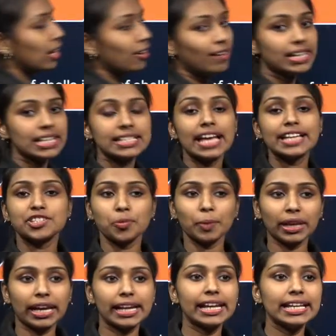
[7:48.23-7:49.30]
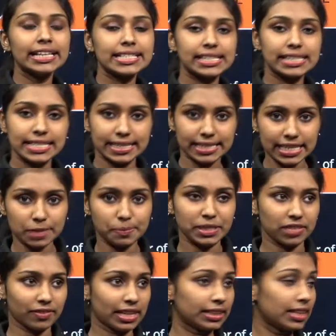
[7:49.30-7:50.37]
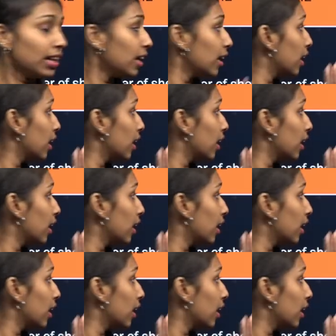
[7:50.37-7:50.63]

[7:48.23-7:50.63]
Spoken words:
What is the atomic radii? It is the distance between the